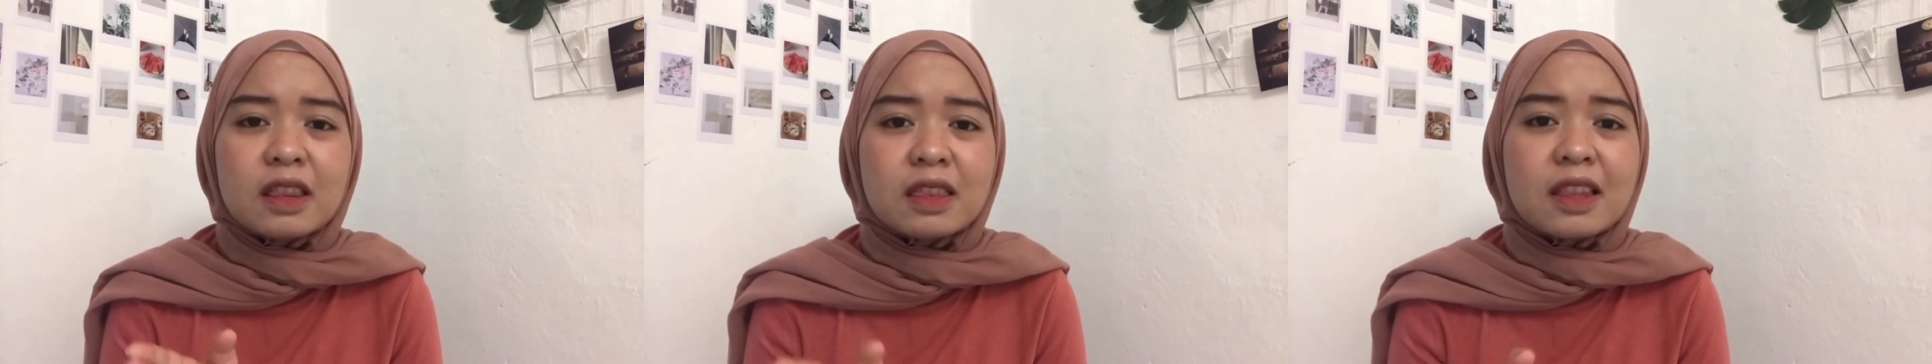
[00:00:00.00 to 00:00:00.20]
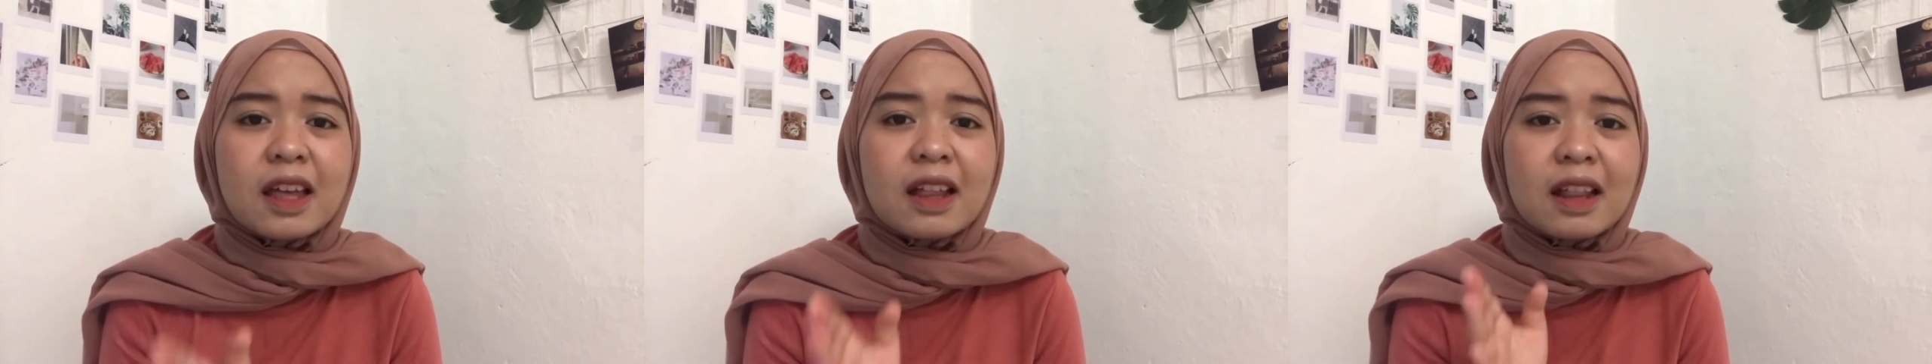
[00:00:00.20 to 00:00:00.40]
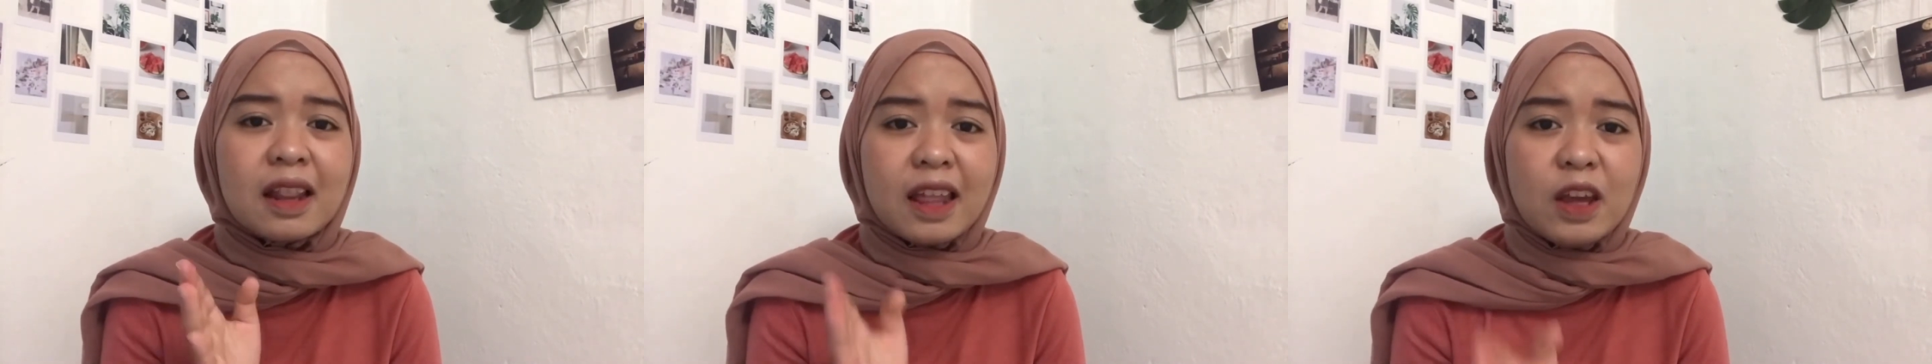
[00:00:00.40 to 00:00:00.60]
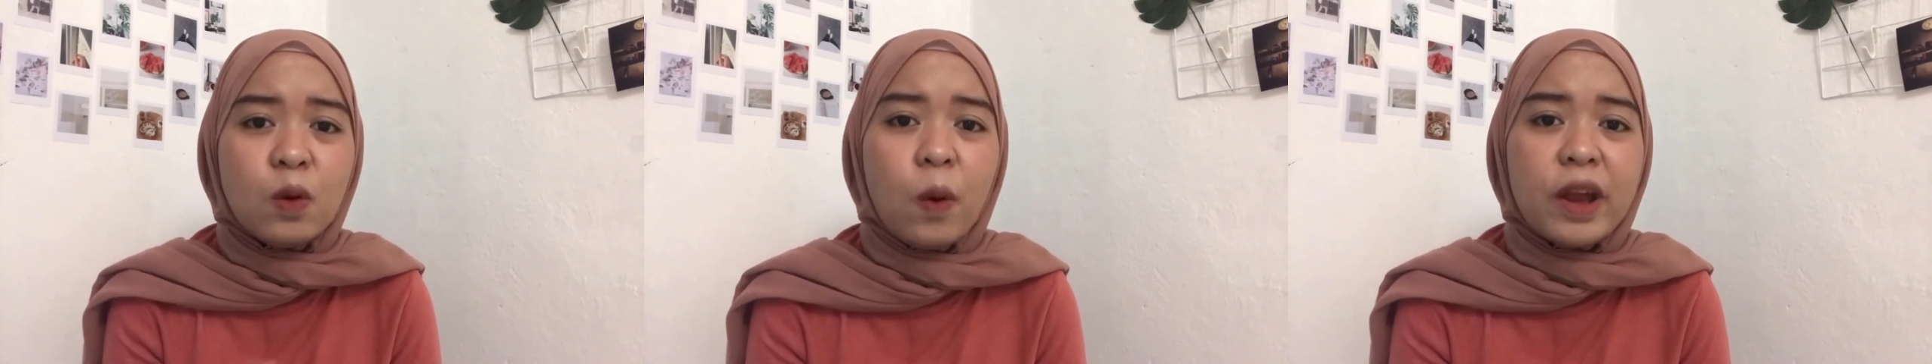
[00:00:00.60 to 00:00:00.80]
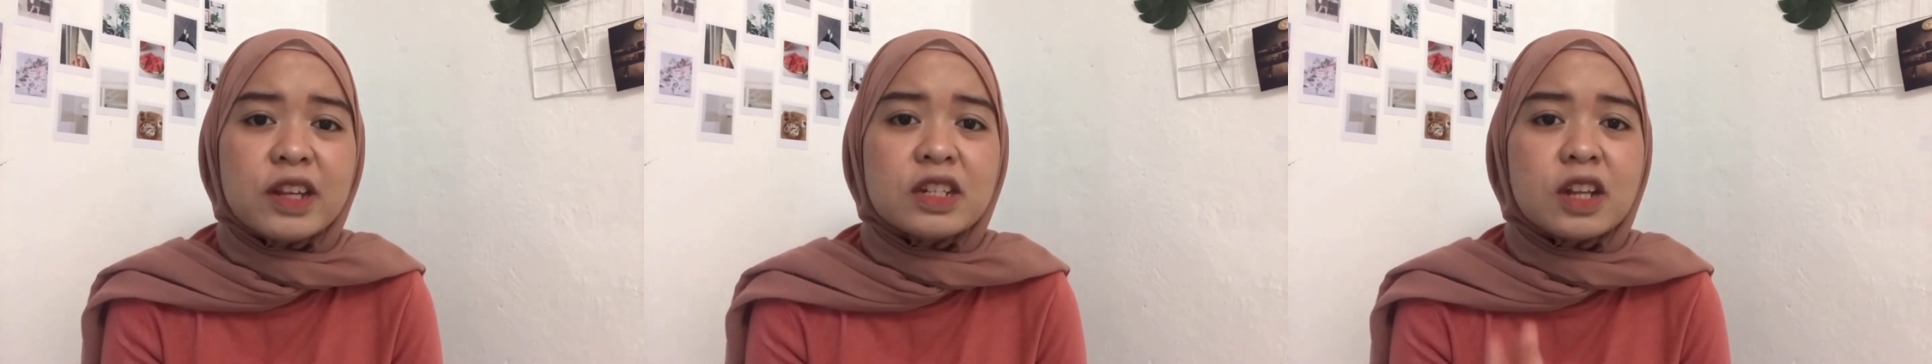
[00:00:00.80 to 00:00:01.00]
the
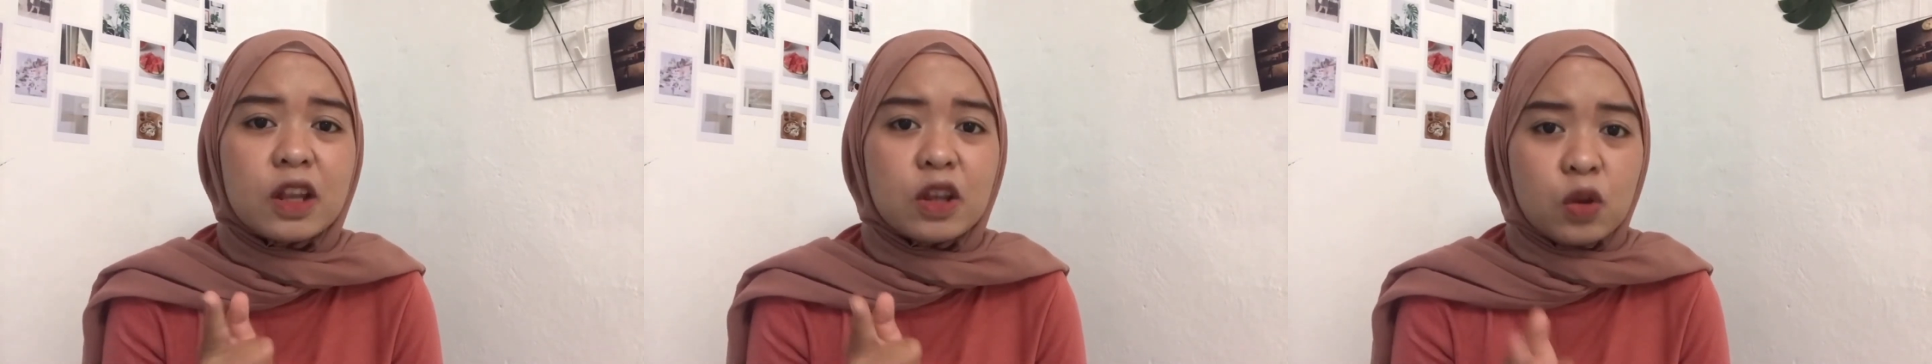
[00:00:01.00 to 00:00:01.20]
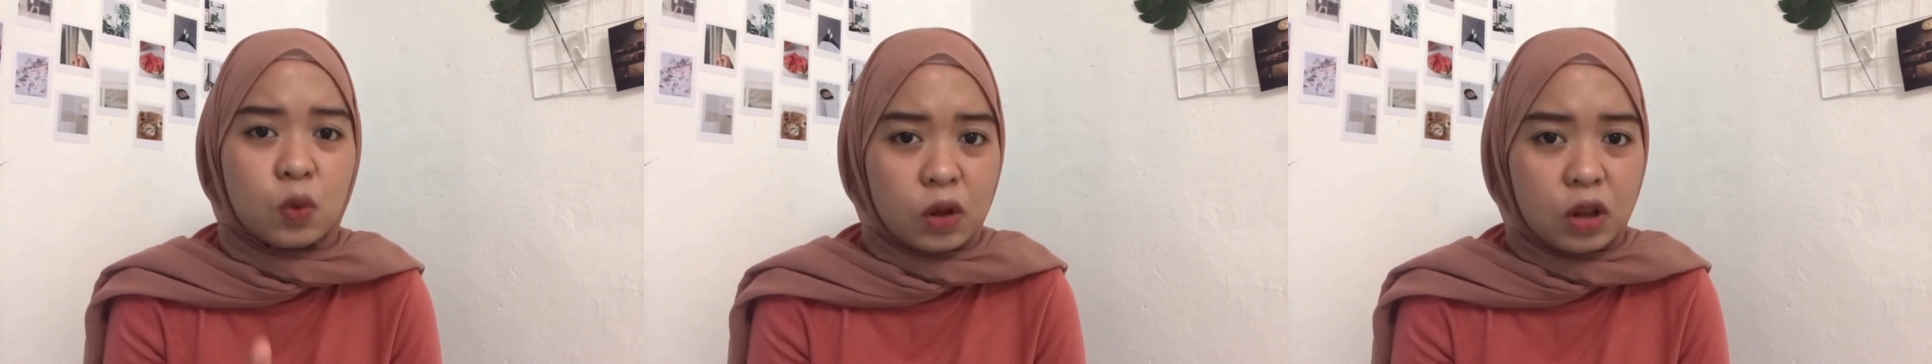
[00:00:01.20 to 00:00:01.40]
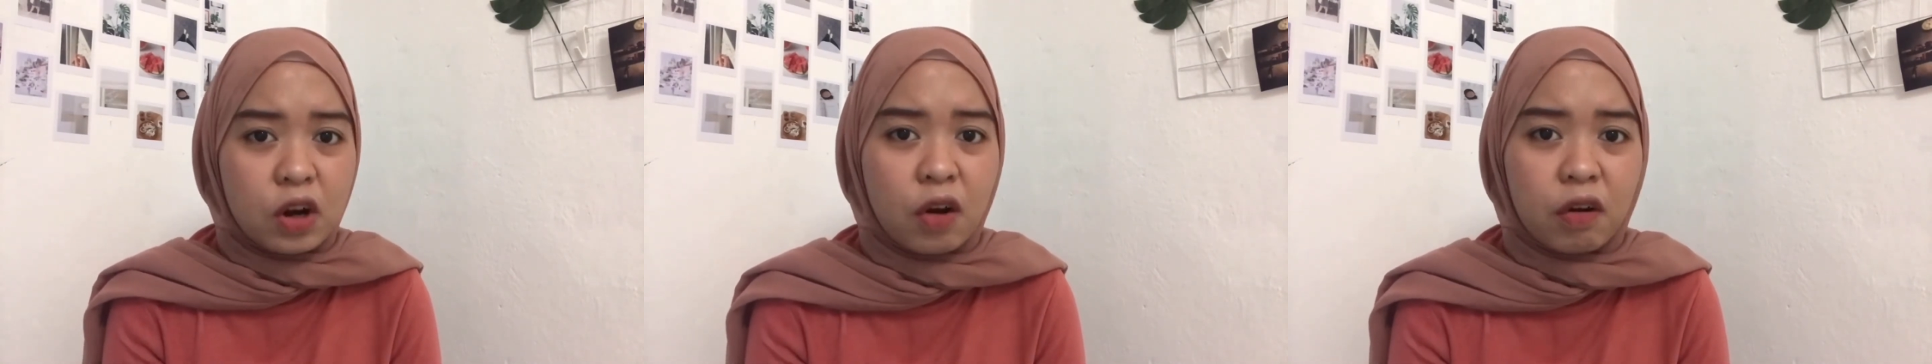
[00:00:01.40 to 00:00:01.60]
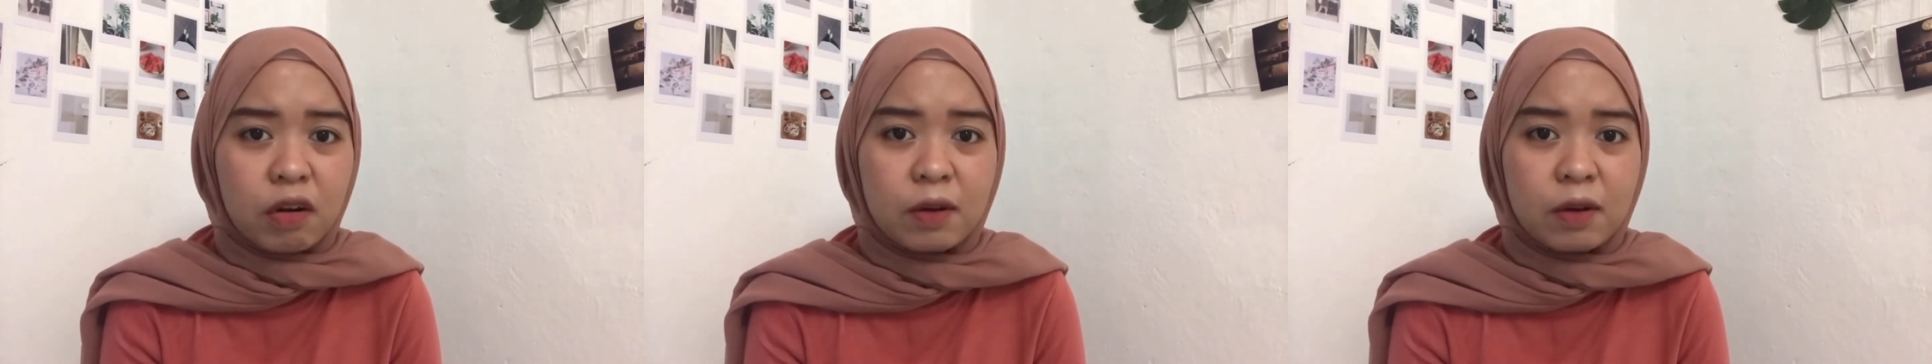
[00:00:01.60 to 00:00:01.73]
language that you learn.